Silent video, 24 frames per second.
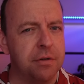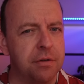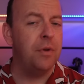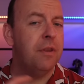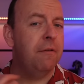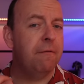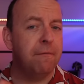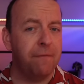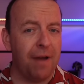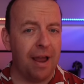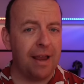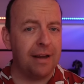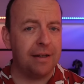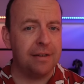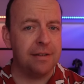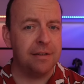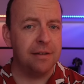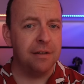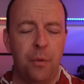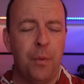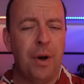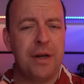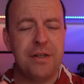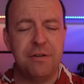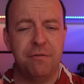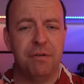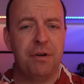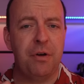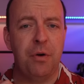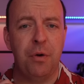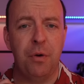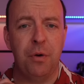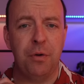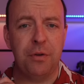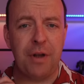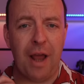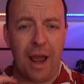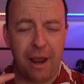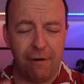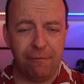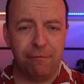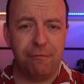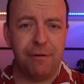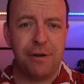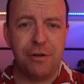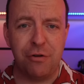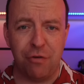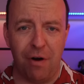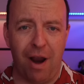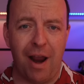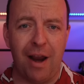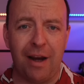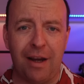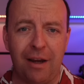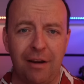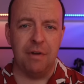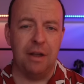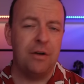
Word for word: with effects, a way to record every track,